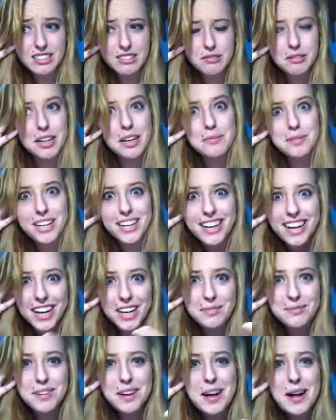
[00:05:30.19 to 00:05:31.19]
Well, I mean, I
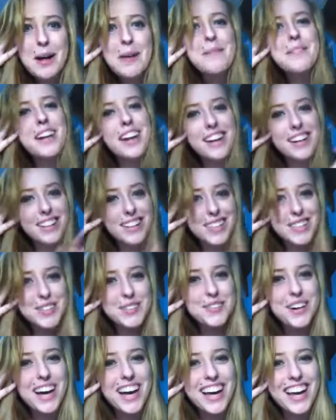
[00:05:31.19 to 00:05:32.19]
am, but not in this
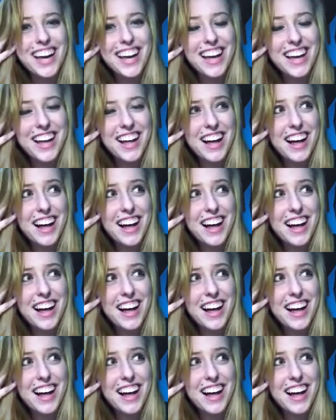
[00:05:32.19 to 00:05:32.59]
way.